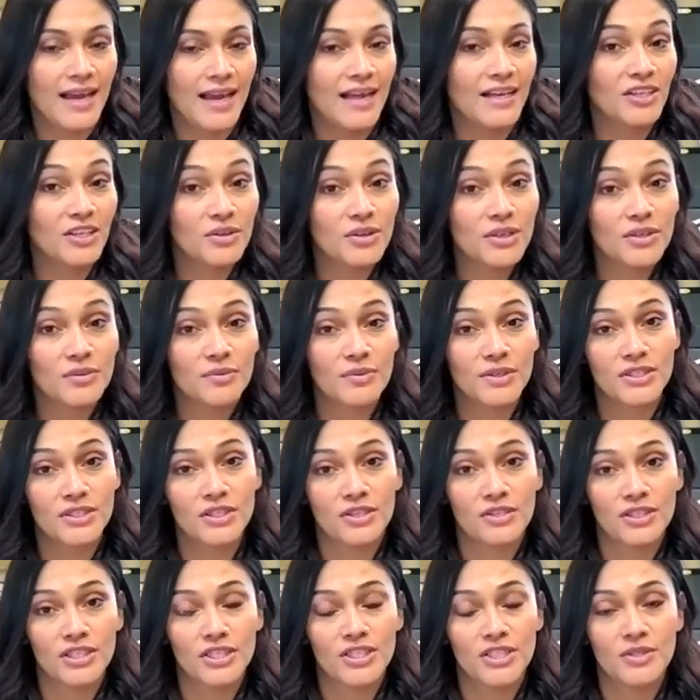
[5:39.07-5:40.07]
and you can
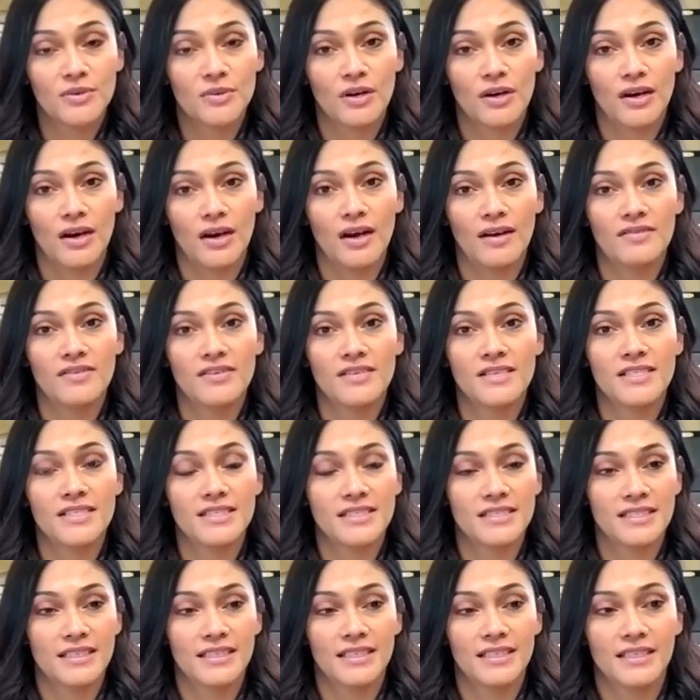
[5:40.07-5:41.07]
return it to our
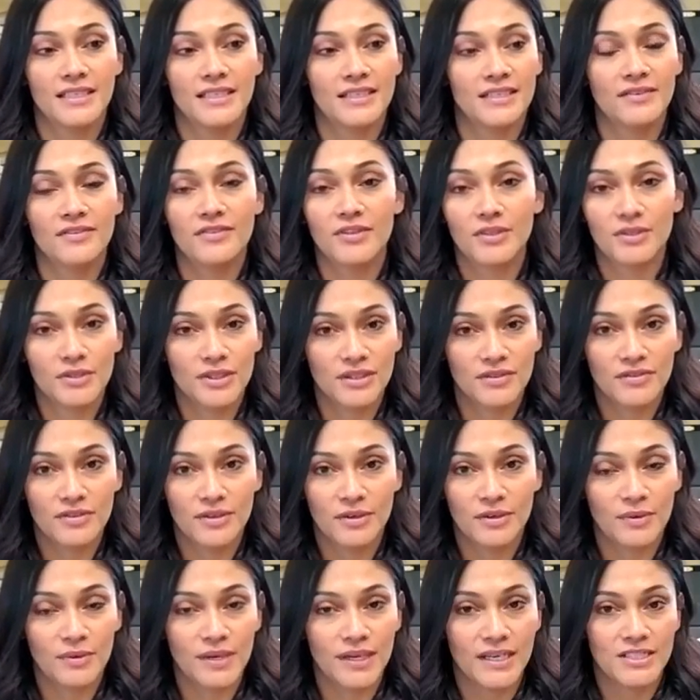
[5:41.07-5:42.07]
office in a few
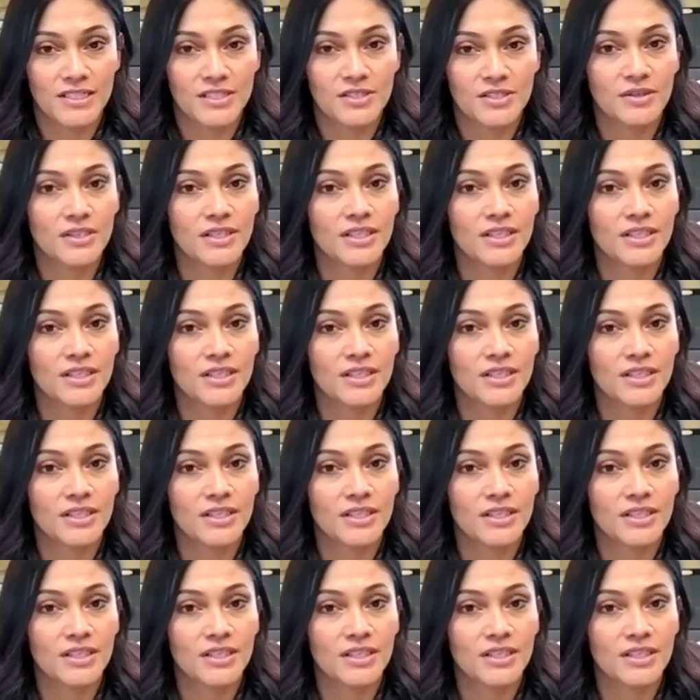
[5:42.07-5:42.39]
different ways.